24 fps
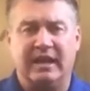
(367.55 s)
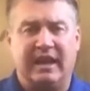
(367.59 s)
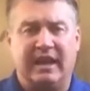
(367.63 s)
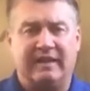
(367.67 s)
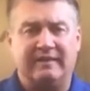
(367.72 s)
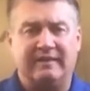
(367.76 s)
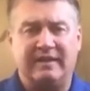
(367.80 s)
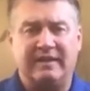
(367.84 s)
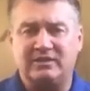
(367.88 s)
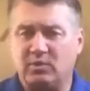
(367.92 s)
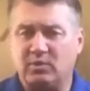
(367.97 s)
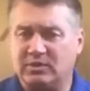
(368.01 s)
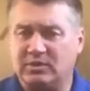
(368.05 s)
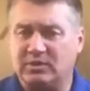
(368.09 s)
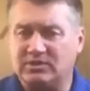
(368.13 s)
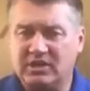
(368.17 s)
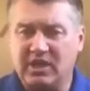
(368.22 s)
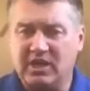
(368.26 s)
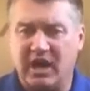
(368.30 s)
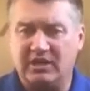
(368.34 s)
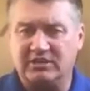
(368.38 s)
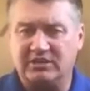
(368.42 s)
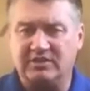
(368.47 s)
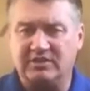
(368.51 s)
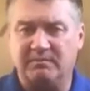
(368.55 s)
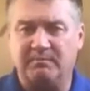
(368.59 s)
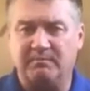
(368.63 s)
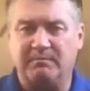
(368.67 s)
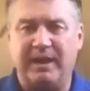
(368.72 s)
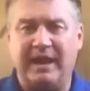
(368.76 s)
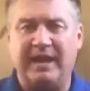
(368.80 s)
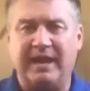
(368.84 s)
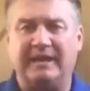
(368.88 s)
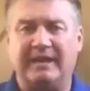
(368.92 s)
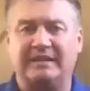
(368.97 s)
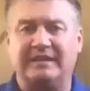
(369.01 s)
And that's what's causing
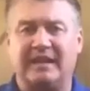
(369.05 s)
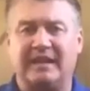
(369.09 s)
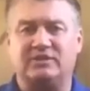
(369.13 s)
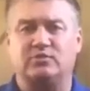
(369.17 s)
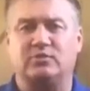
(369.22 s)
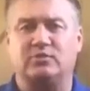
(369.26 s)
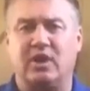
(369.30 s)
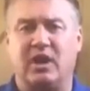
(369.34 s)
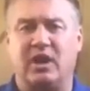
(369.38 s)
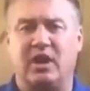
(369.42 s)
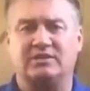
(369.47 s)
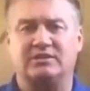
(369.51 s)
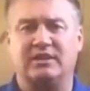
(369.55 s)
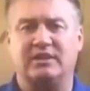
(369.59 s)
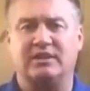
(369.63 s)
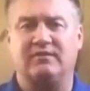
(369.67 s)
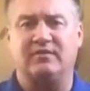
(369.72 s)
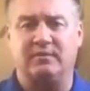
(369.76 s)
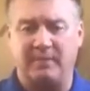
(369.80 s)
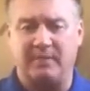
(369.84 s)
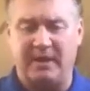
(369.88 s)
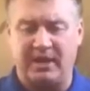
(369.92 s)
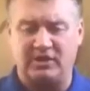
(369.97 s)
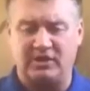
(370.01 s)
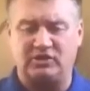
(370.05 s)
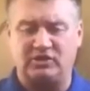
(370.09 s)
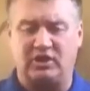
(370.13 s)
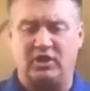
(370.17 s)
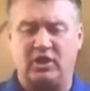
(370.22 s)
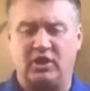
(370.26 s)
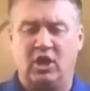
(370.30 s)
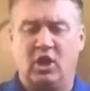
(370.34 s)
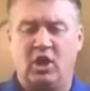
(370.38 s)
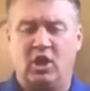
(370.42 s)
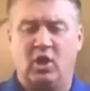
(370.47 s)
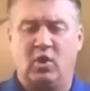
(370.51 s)
pain, that's what's causing inflammation.